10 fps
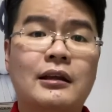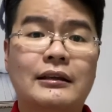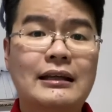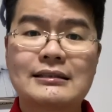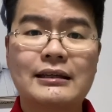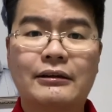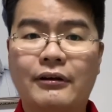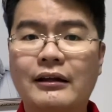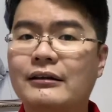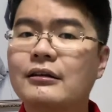That's it,
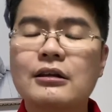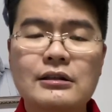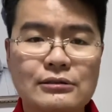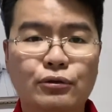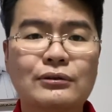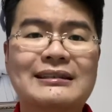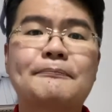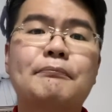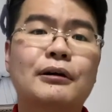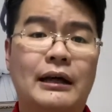right? So
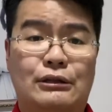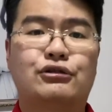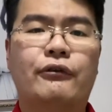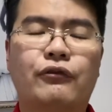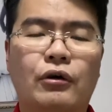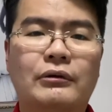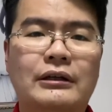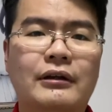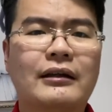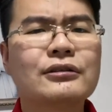simple and straightforward,
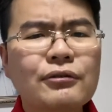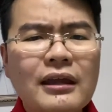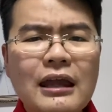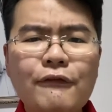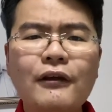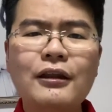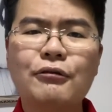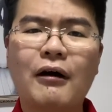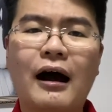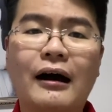right? So even
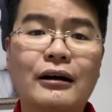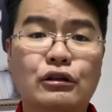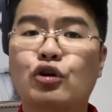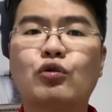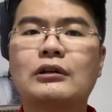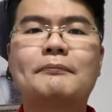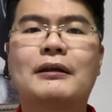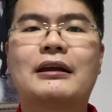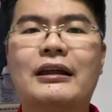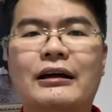you are a total
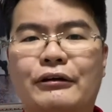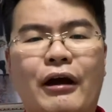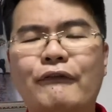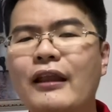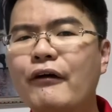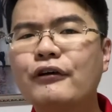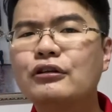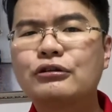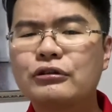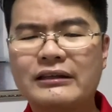beginner, you have never
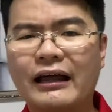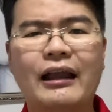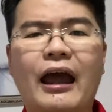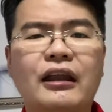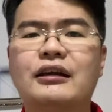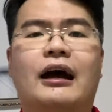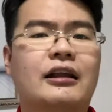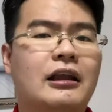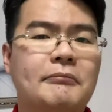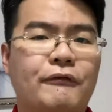done any
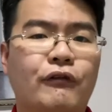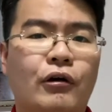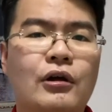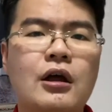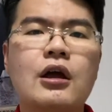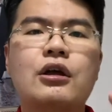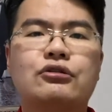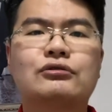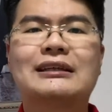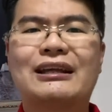gardening before,
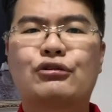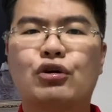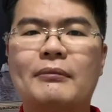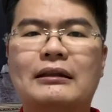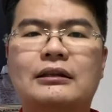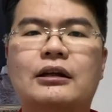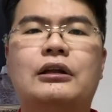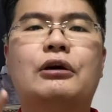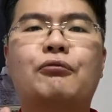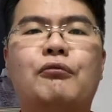using the grow method,
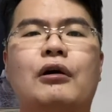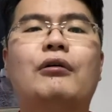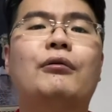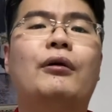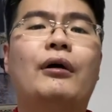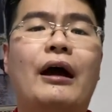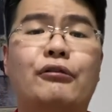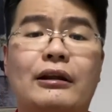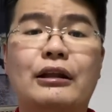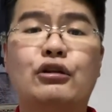you will
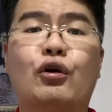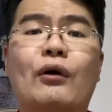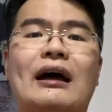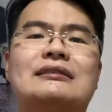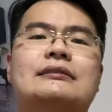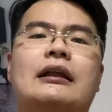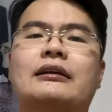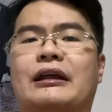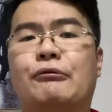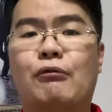already know
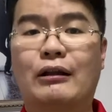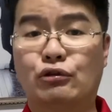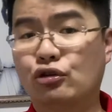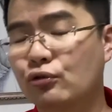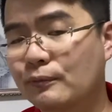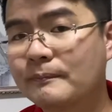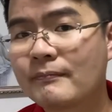exactly what to do.